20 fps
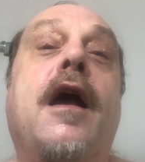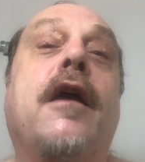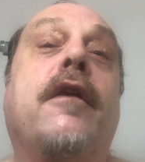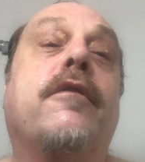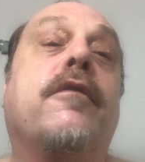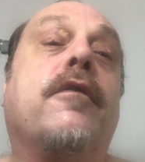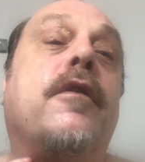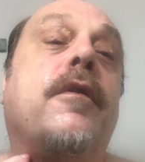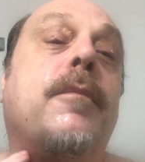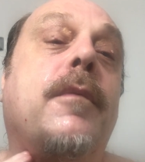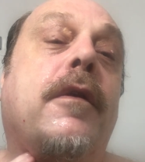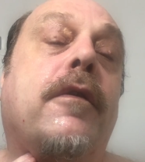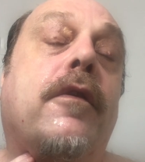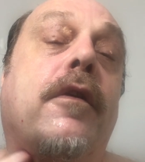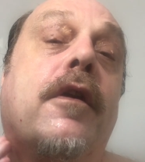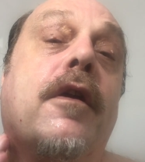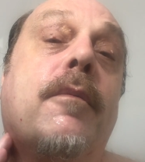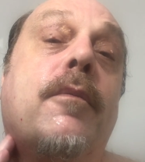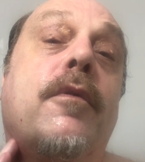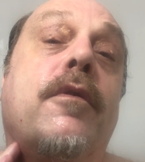actually
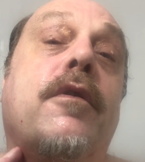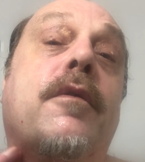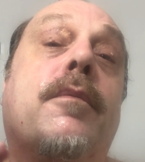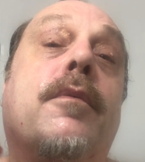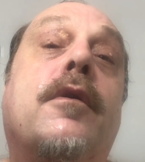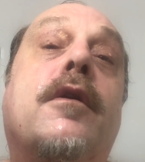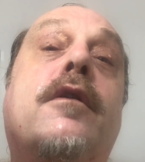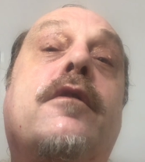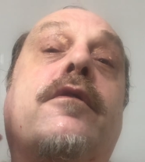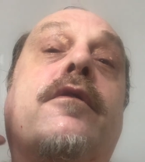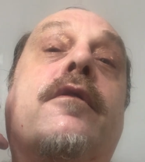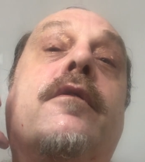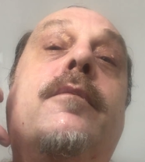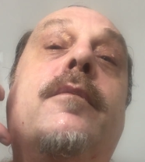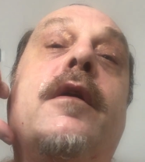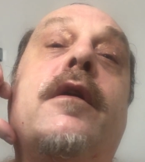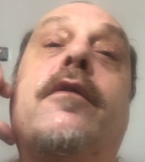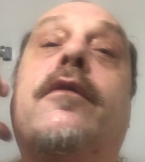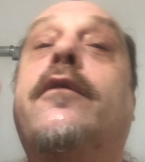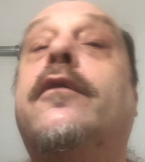mixing up with a brush
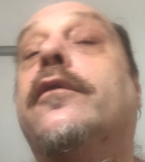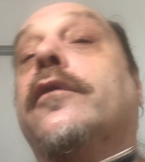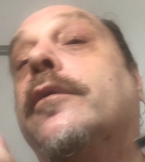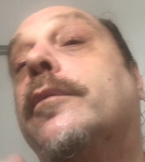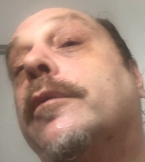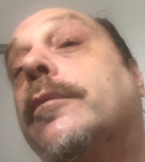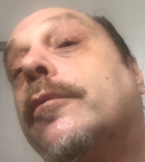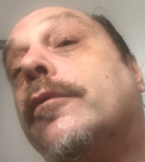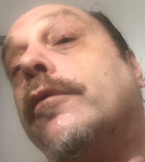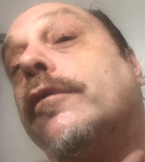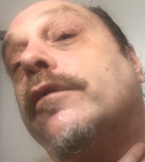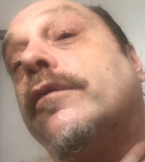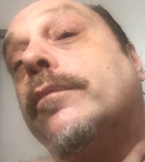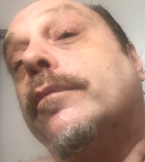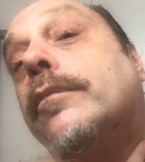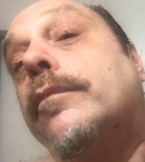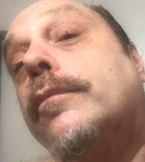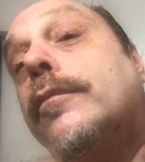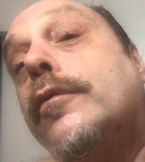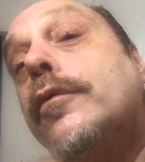makes it a little bit more
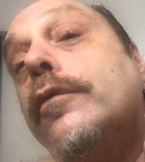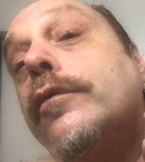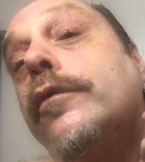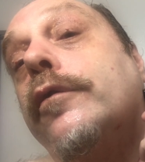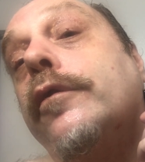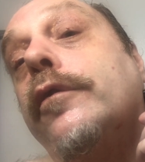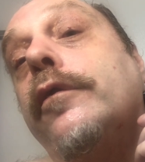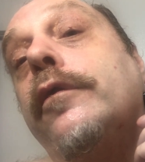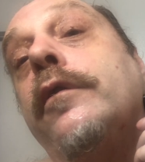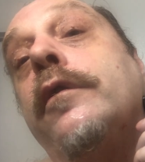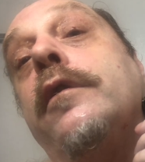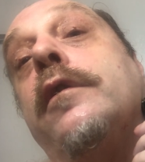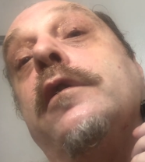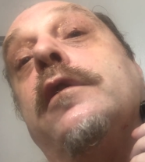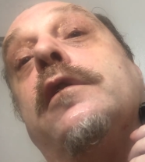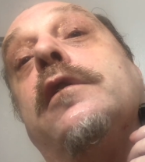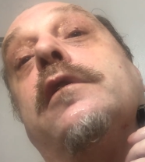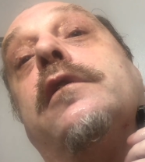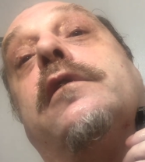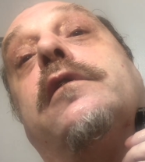smoother
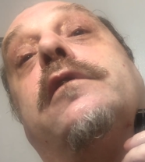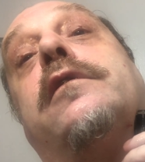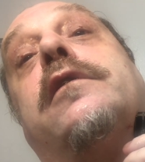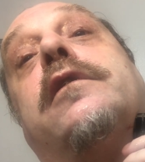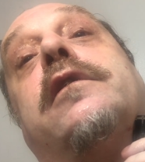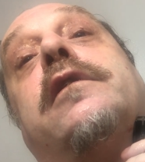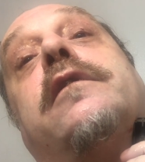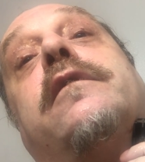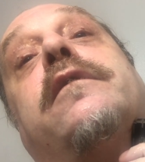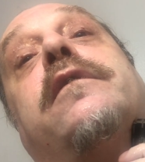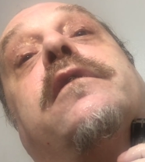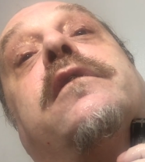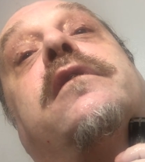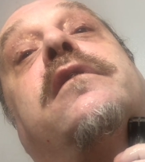shave.